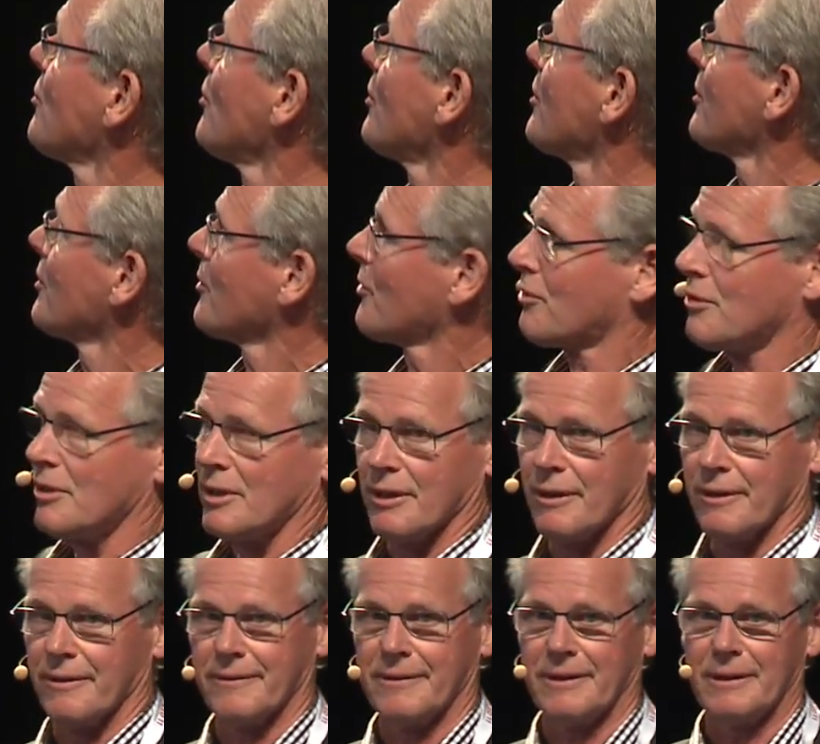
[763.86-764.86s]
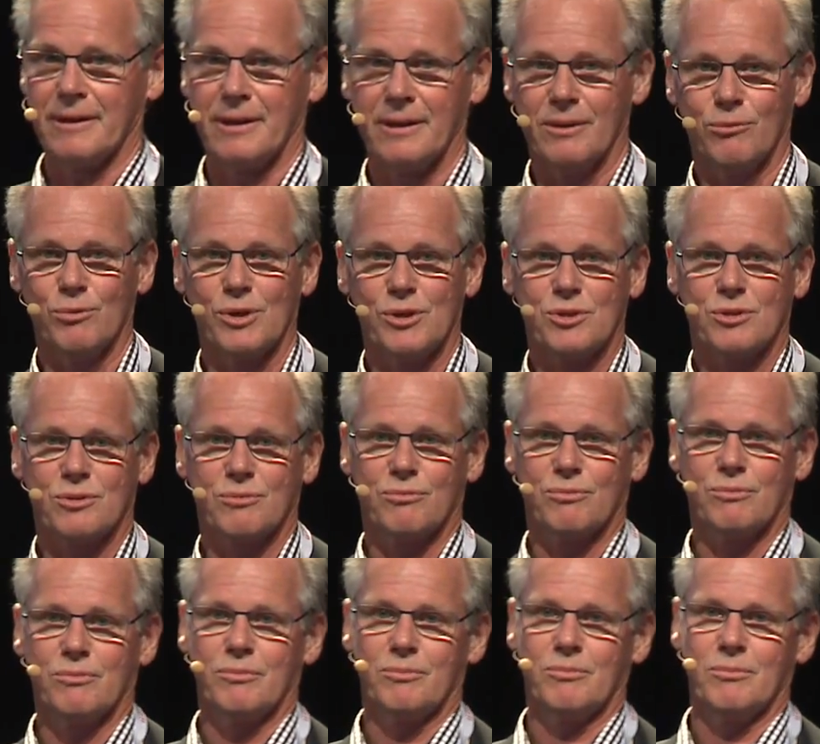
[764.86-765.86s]
circuits here, uh, which
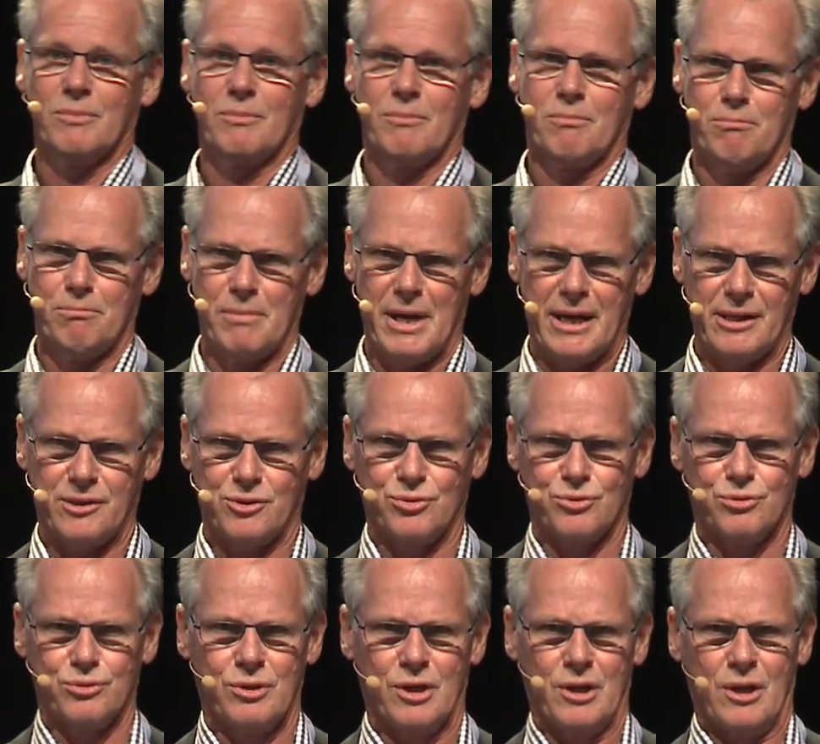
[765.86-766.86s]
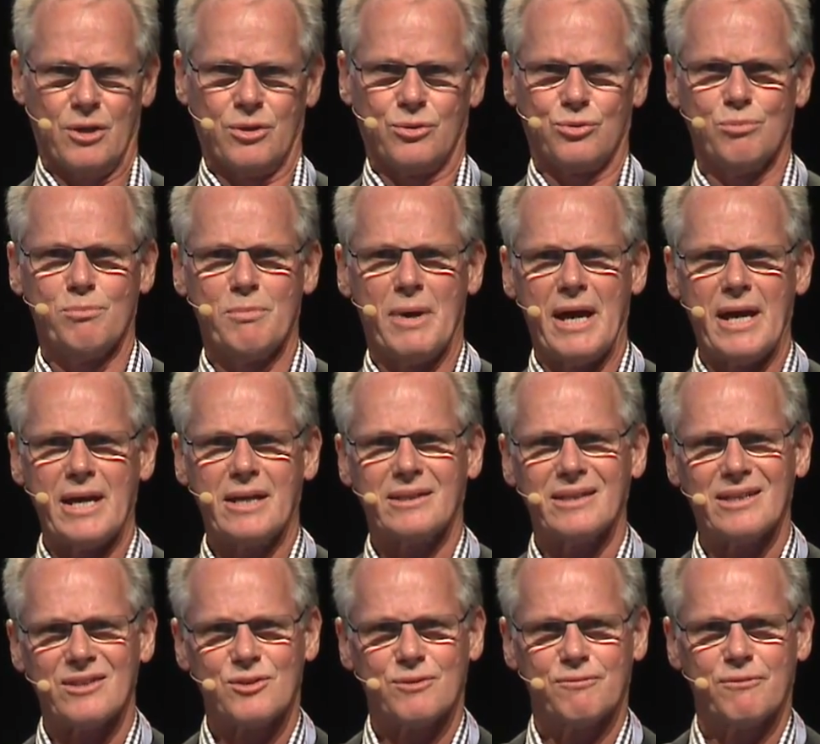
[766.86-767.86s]
made you to make
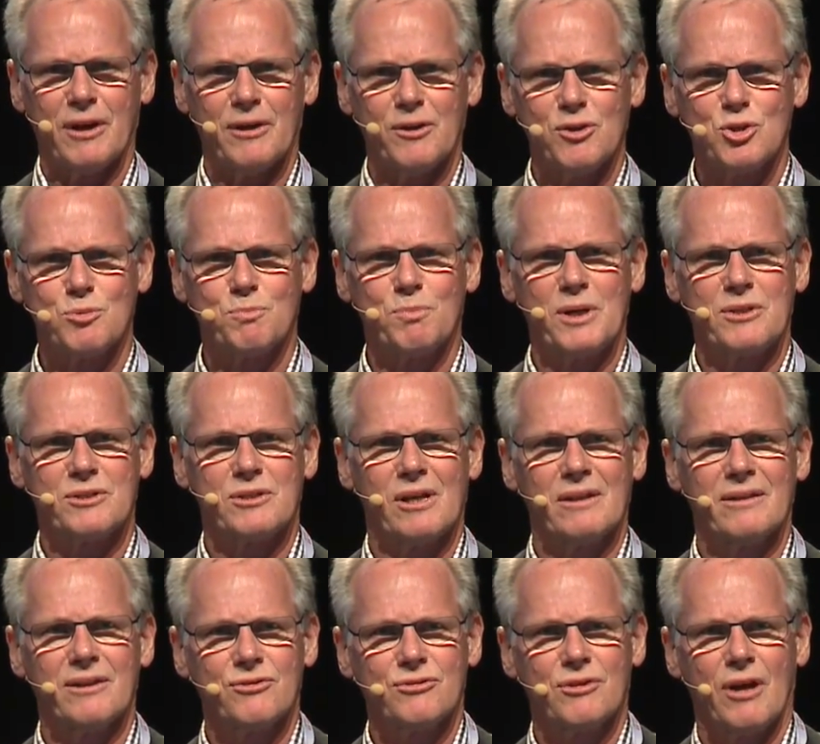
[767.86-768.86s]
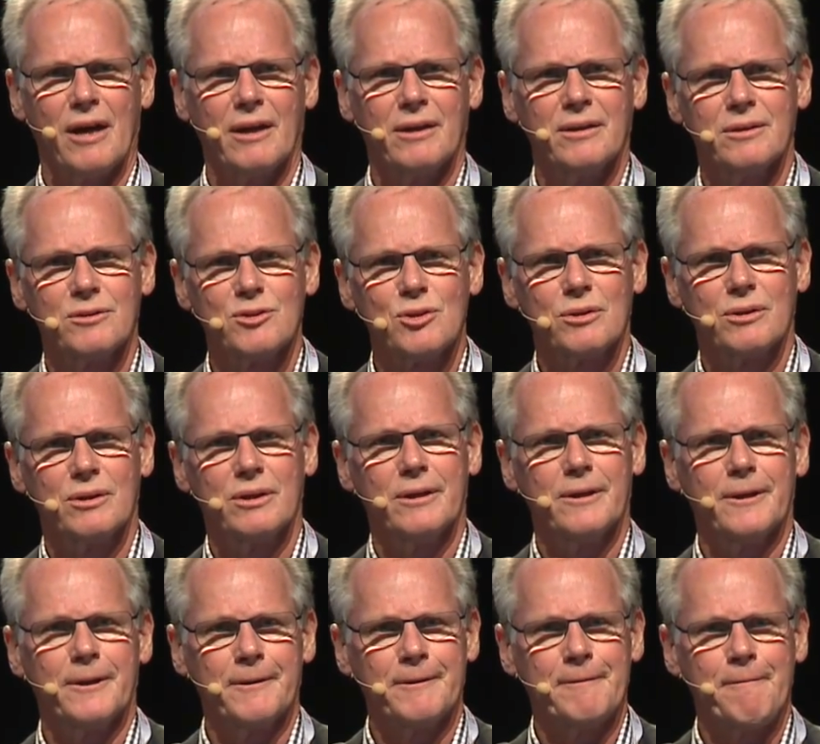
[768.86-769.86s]
this very special designed
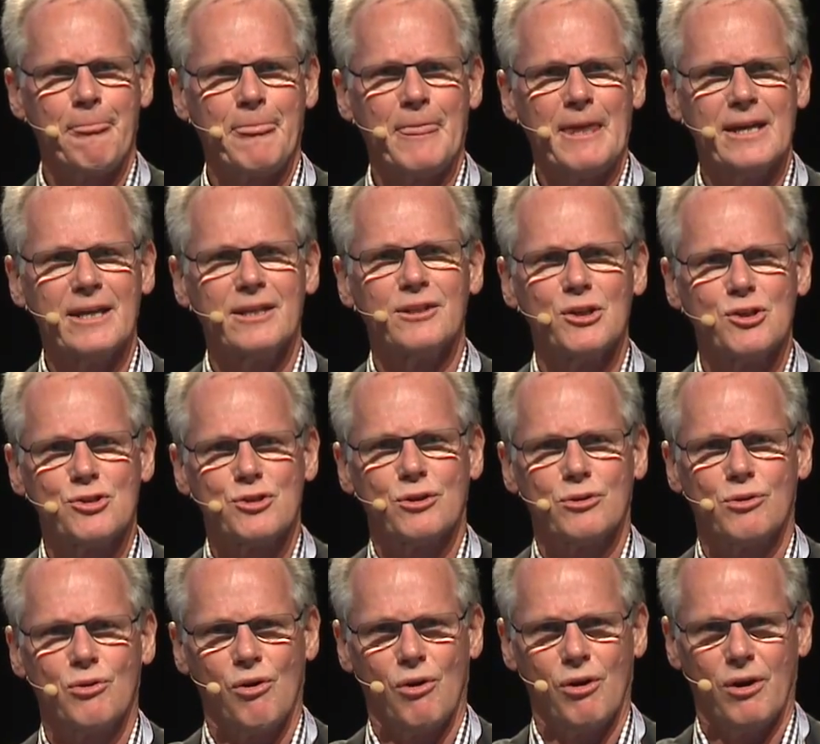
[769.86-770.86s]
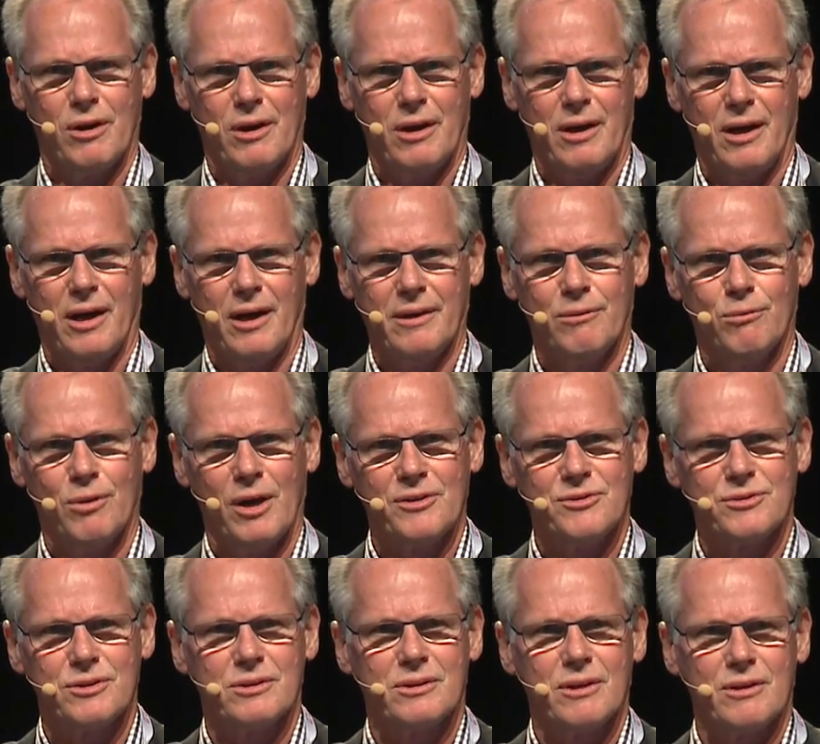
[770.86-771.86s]
uh, ignition coil.
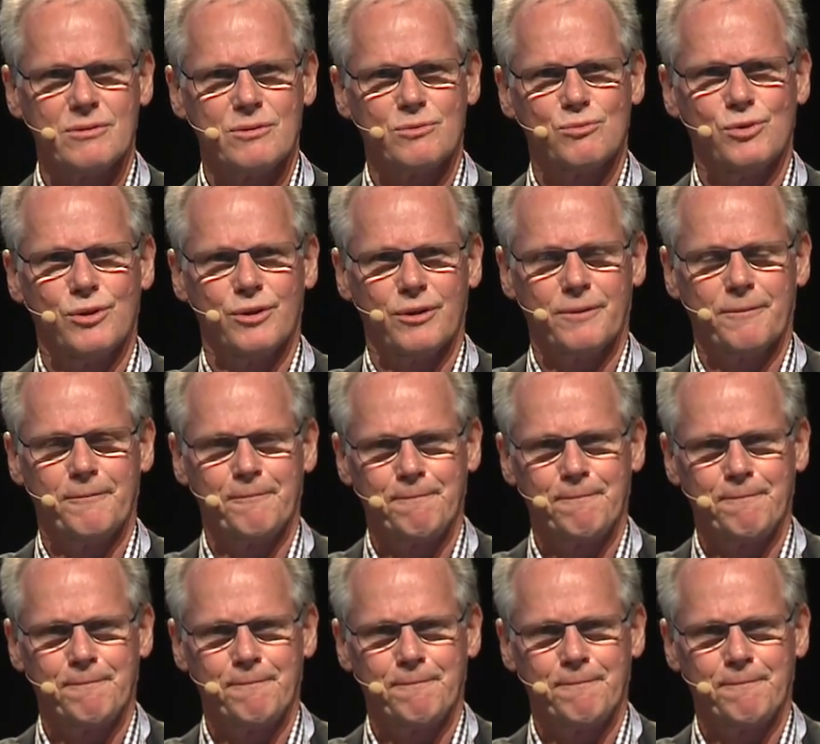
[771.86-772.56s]
Otherwise, it doesn't work.